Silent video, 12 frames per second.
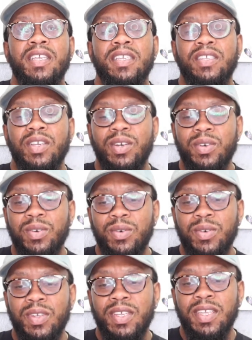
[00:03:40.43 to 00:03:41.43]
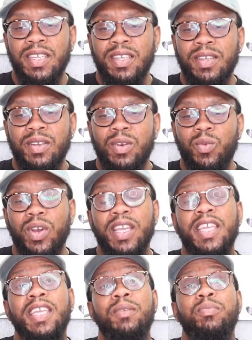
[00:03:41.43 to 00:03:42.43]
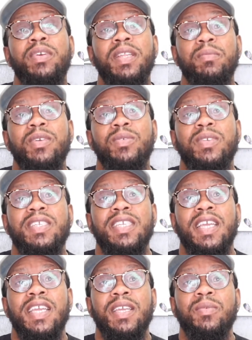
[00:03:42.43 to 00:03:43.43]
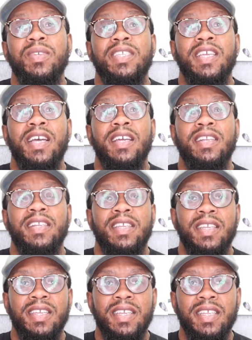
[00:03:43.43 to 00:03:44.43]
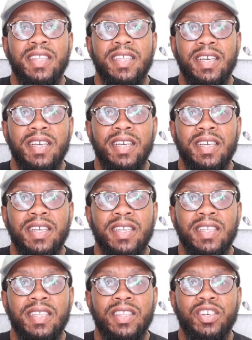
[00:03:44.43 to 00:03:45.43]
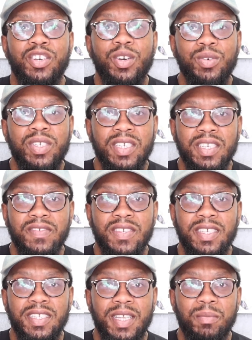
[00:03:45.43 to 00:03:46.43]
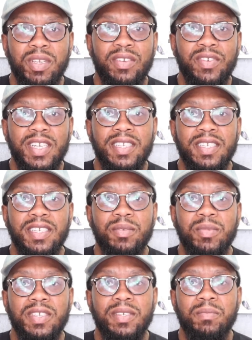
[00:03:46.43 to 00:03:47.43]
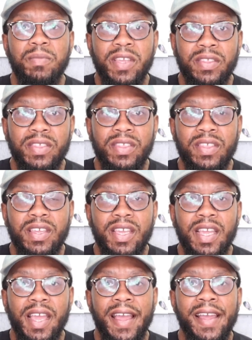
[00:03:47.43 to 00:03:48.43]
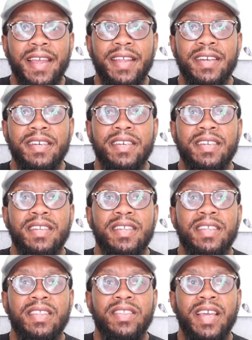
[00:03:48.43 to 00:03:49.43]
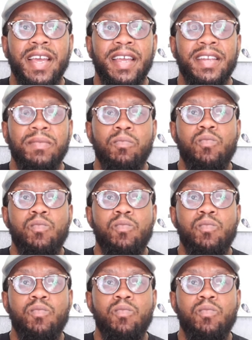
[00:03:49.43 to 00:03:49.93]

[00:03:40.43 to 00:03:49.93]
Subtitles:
So what he pretty much was saying was that the notion of systemic racism is a myth, and that